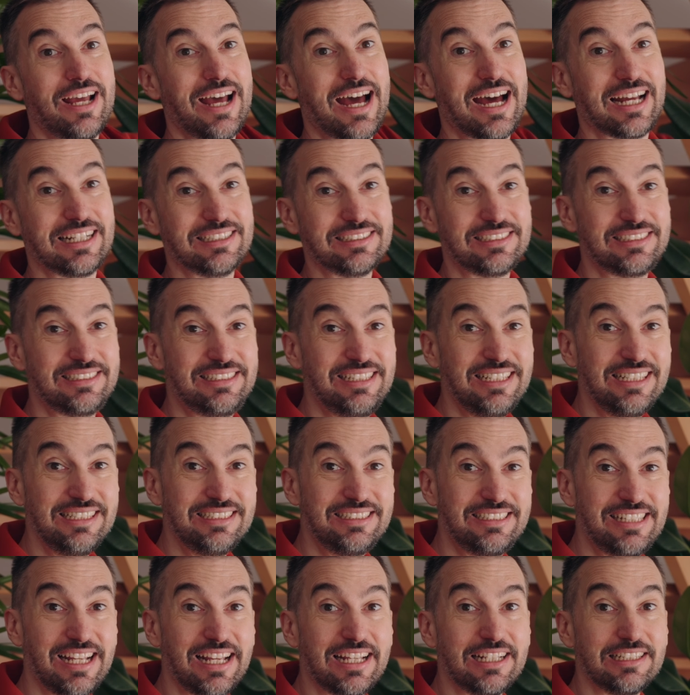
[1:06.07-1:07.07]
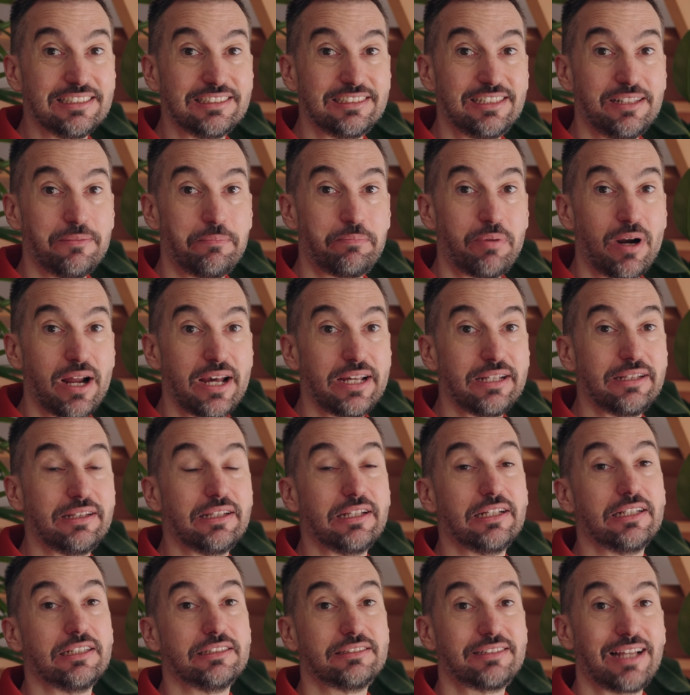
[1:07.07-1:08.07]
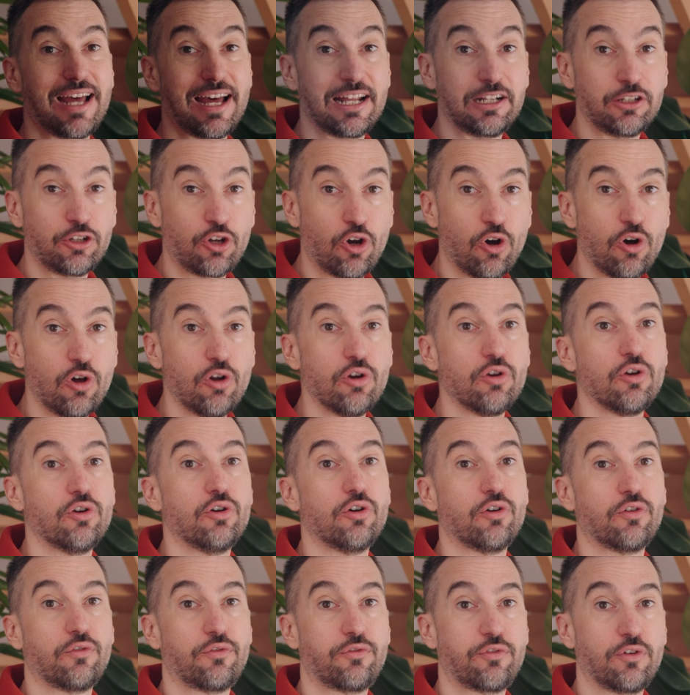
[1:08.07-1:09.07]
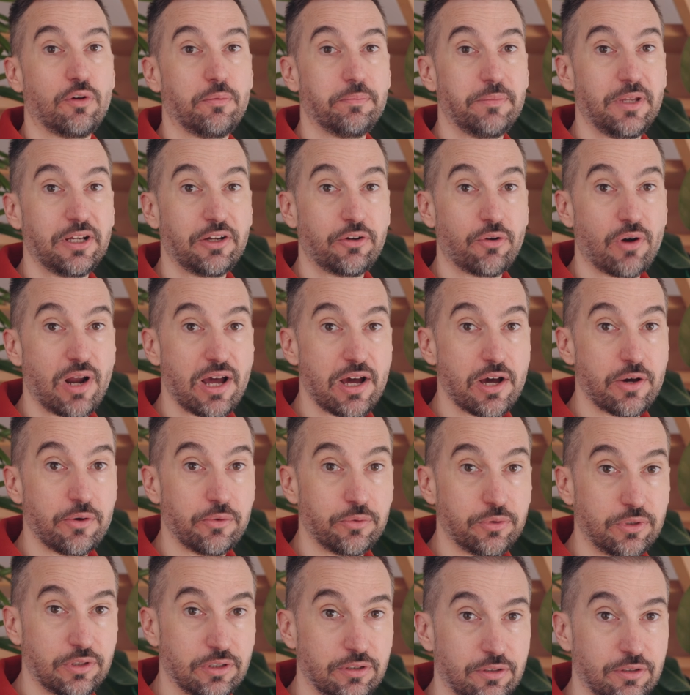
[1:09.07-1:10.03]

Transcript: and still change the brightness and color from the ground.